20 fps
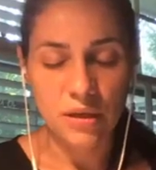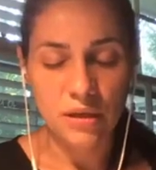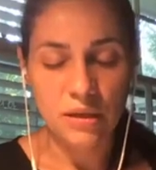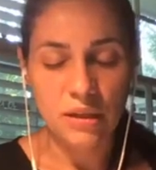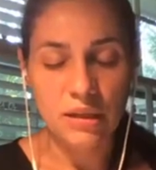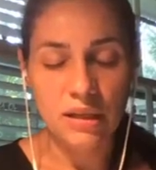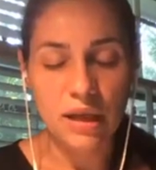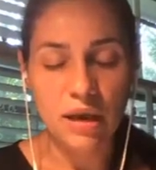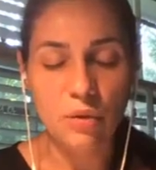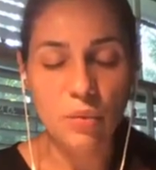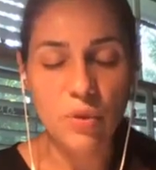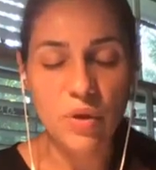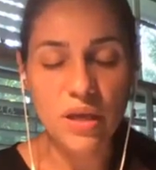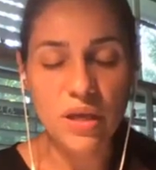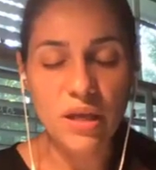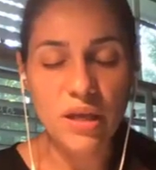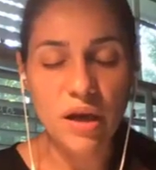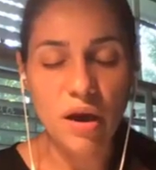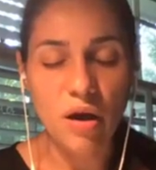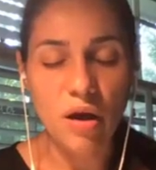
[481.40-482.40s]
that
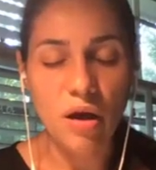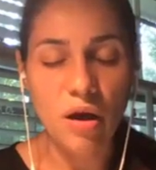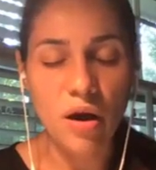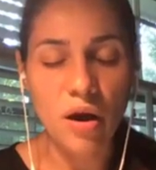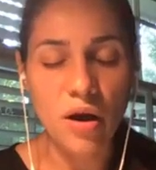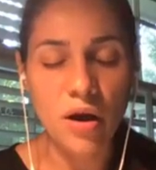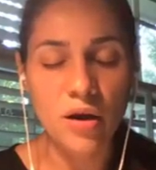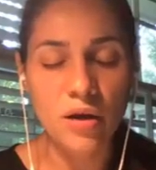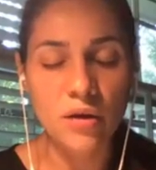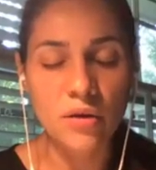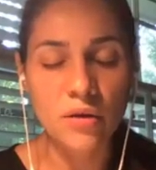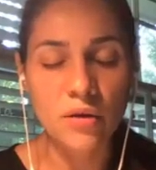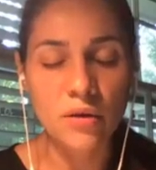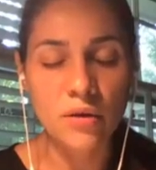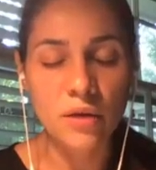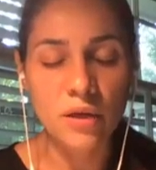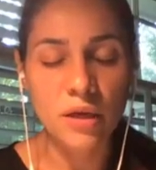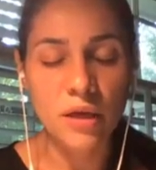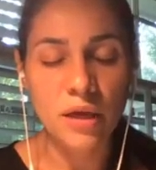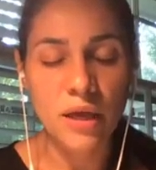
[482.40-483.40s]
we are
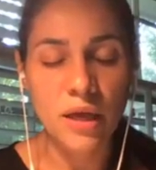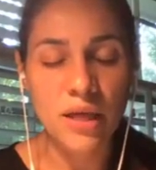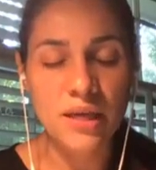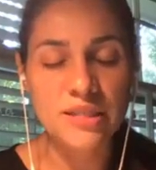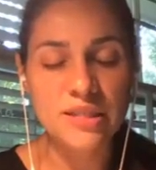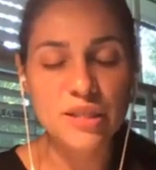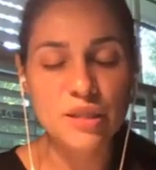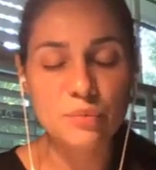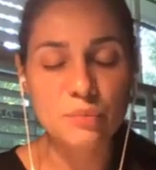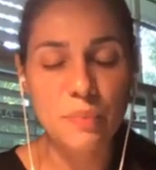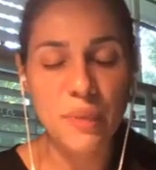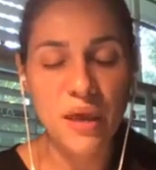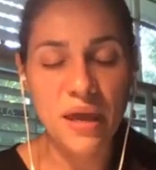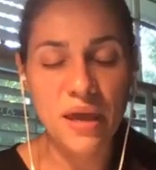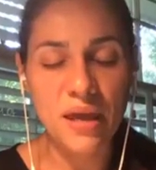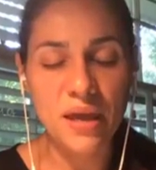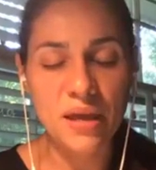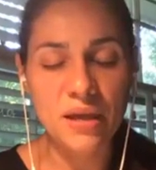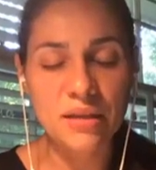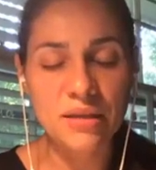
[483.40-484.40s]

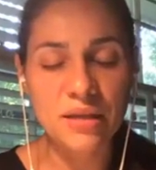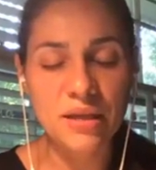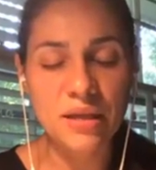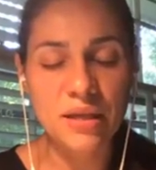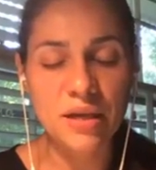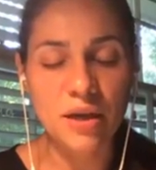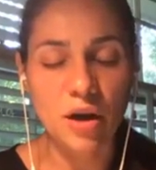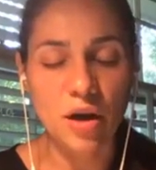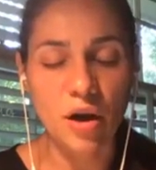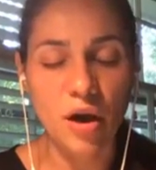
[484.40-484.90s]
expanding our